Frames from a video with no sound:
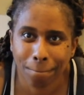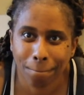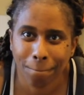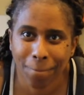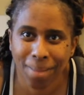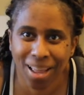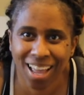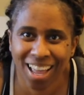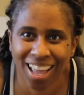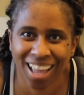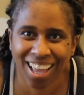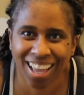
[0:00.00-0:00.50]

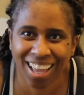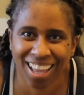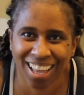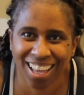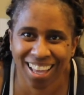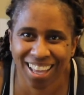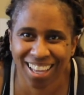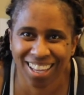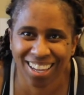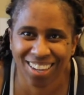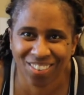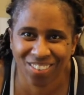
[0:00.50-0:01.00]

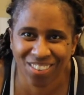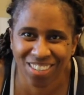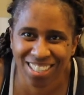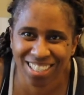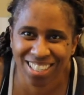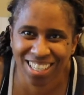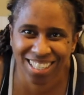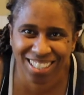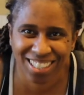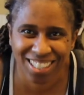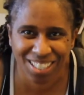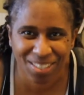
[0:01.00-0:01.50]

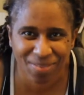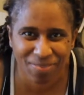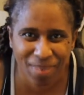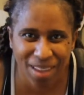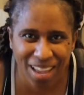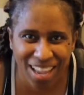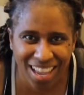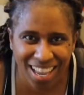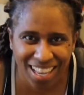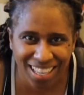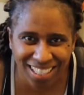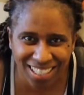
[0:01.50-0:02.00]
resistance
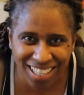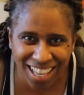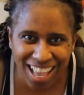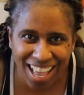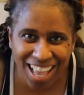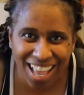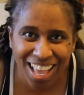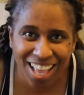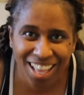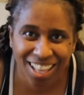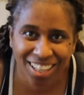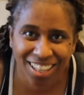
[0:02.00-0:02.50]
bands
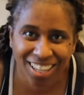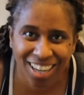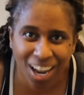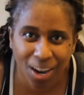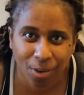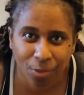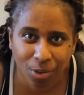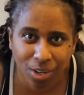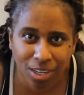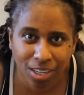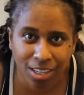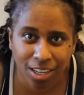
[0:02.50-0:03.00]
that I
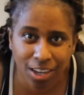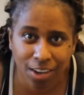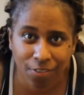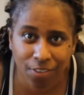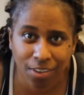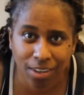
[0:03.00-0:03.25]
really love.